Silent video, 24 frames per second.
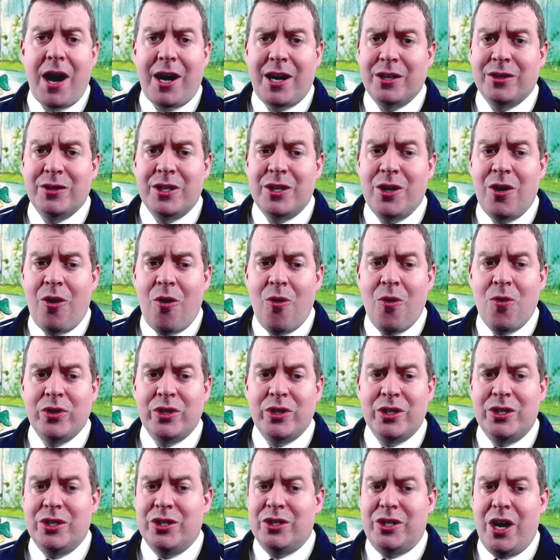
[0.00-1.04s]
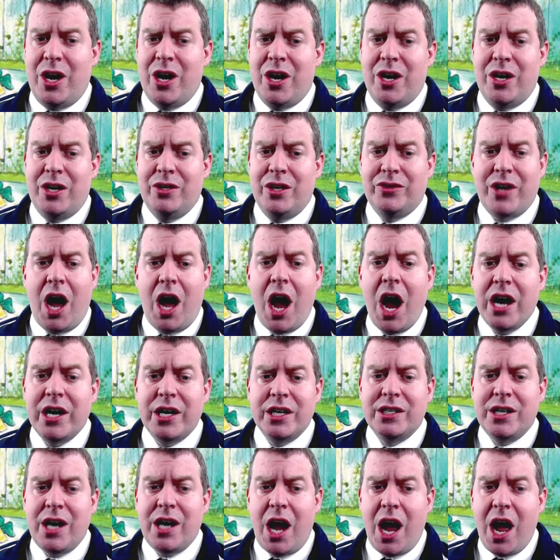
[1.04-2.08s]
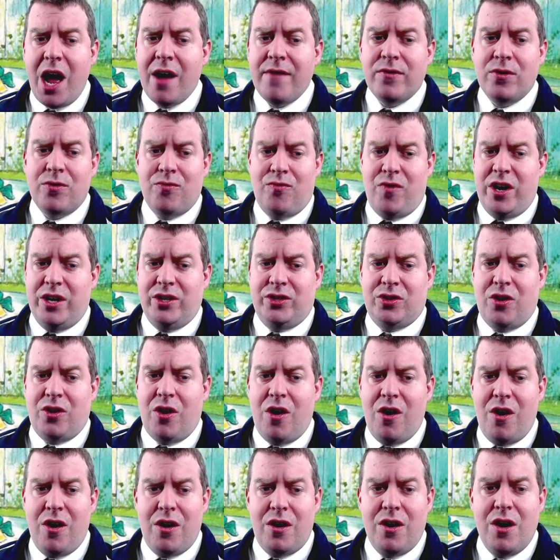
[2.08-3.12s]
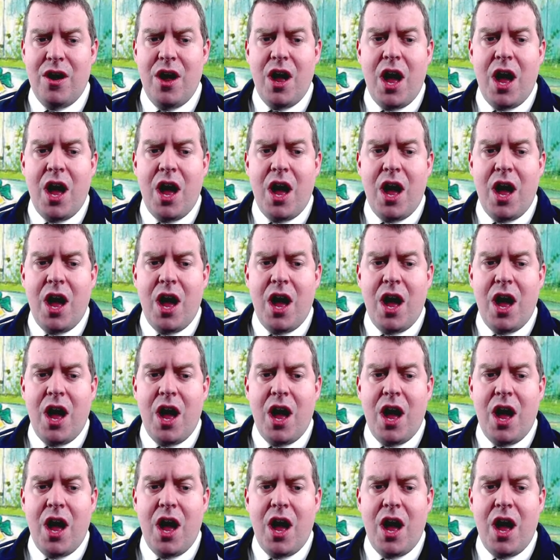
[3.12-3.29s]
in the olden days, I didn't have a race car.